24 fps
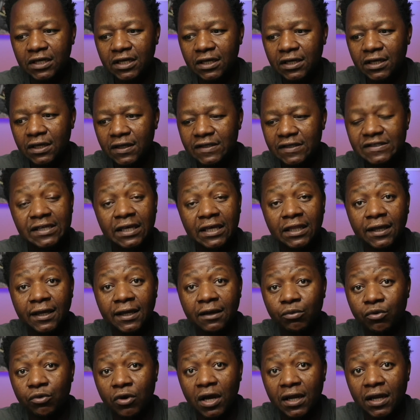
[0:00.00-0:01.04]
selling a
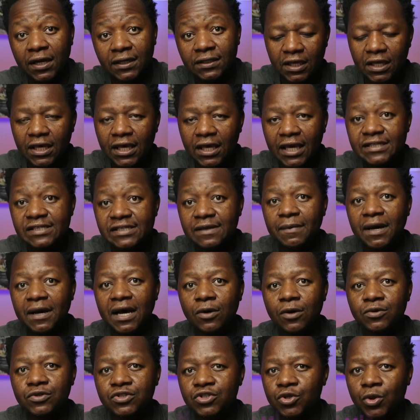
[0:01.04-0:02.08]
product. It's
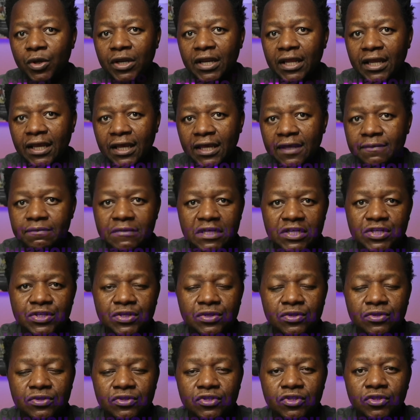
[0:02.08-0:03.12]
about joining a
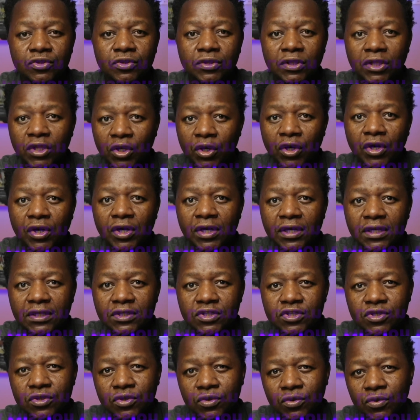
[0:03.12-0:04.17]
mission to learn,
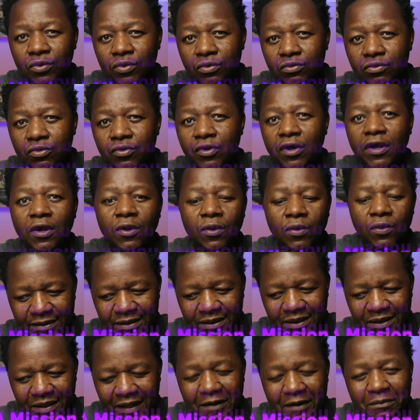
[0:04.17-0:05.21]
to grow,
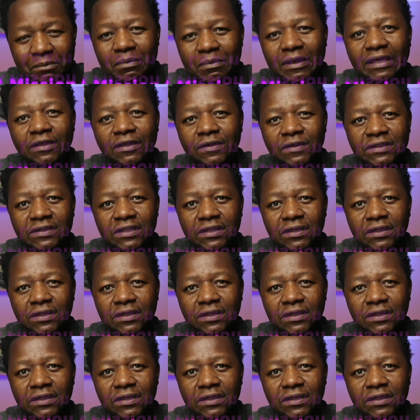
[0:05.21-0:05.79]
and build